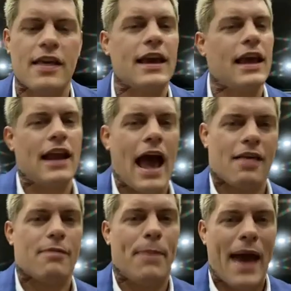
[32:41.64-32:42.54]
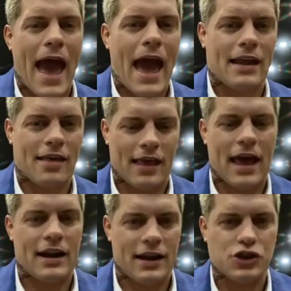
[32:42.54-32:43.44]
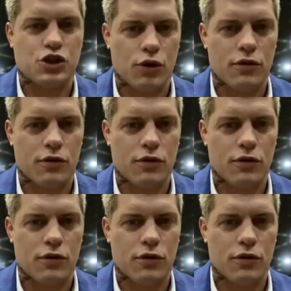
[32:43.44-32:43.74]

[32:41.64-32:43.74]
get as bad as that initial